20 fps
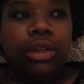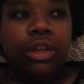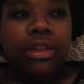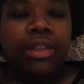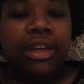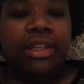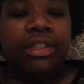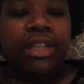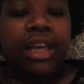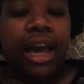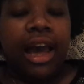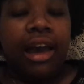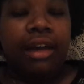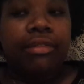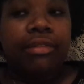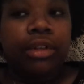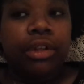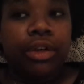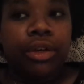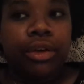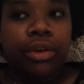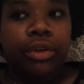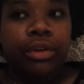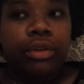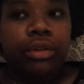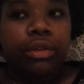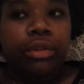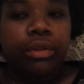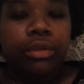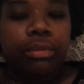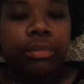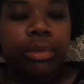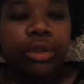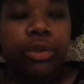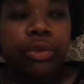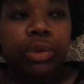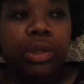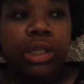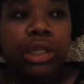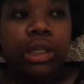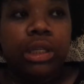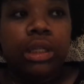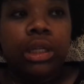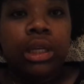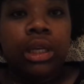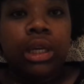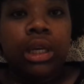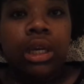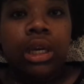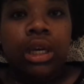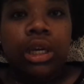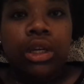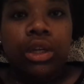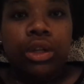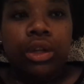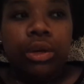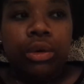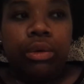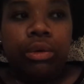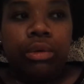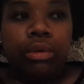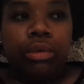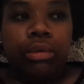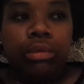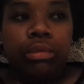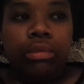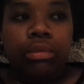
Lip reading: the things that I've learned between, you know,